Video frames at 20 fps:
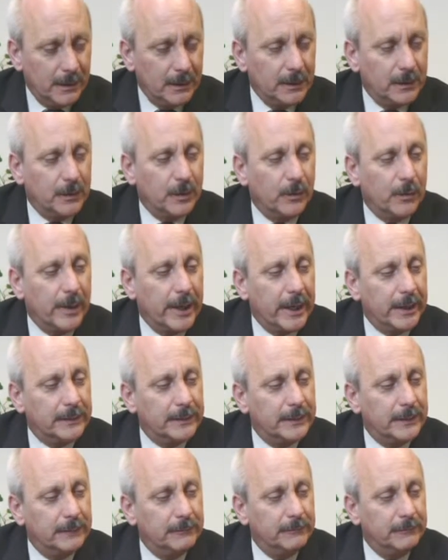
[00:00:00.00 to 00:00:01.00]

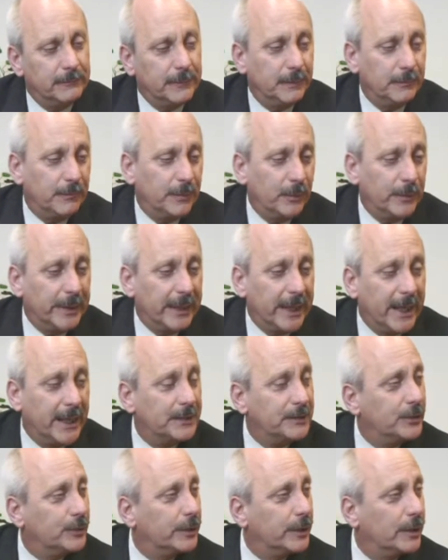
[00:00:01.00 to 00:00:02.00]
Correct. But we
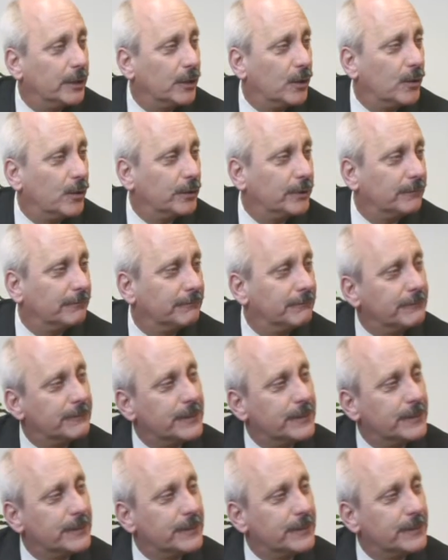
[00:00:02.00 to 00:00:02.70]
can't do it alone.